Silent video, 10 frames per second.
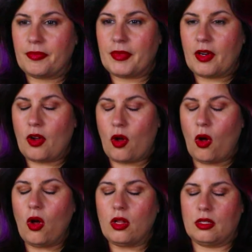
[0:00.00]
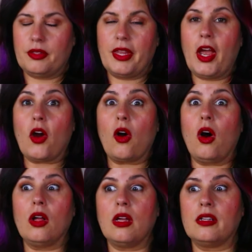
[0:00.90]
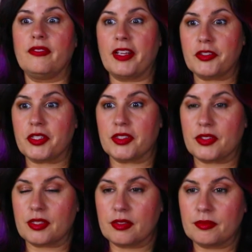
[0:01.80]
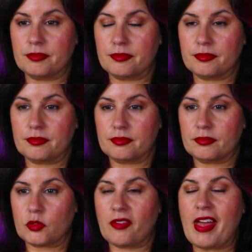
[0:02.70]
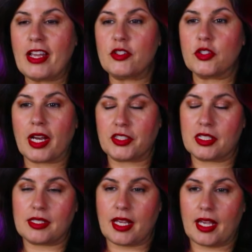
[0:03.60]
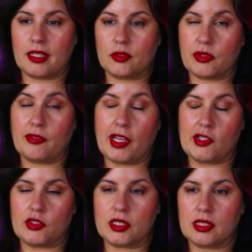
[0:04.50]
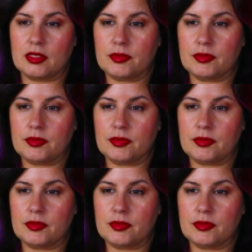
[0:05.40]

They are all on vengeance. Revenge, I should say. Revenge.